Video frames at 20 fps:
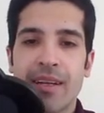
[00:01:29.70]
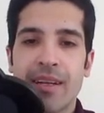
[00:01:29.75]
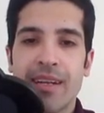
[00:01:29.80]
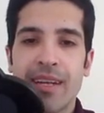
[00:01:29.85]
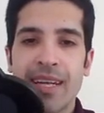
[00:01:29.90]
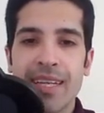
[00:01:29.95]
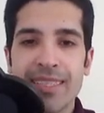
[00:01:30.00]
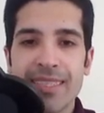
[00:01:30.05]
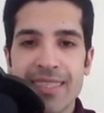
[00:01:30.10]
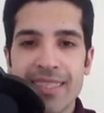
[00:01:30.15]

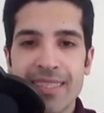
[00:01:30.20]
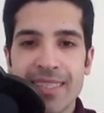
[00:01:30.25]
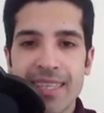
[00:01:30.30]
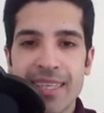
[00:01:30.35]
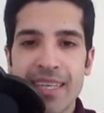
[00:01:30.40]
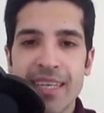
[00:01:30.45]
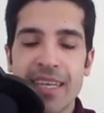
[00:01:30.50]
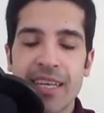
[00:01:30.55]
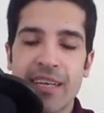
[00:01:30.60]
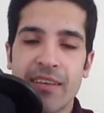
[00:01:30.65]
Let's
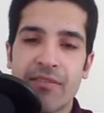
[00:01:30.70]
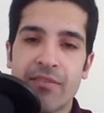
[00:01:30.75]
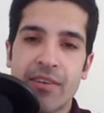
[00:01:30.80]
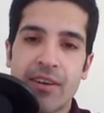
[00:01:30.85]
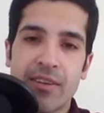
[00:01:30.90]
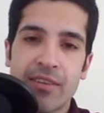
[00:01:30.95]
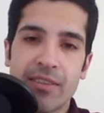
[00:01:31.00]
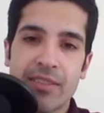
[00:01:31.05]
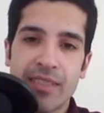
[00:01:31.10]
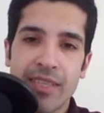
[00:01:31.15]
see if
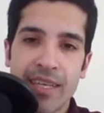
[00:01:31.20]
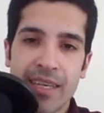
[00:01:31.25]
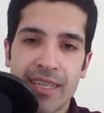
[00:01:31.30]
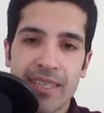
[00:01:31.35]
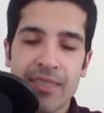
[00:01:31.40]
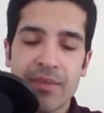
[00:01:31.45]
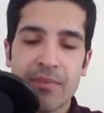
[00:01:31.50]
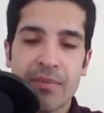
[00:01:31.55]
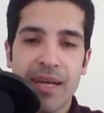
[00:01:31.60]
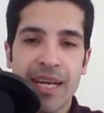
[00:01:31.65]
our
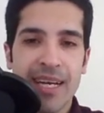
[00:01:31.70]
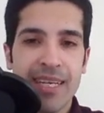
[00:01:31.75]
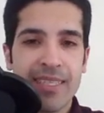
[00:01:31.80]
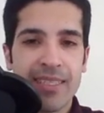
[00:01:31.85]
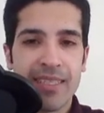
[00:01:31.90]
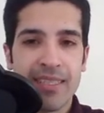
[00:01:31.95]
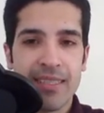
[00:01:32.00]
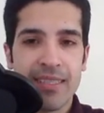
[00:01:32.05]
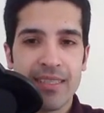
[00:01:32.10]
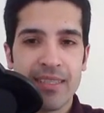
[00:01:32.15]
test
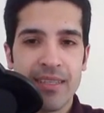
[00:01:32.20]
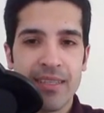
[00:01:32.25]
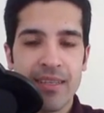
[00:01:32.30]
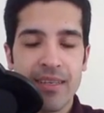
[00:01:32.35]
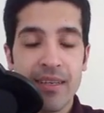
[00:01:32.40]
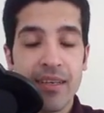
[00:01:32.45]
passes.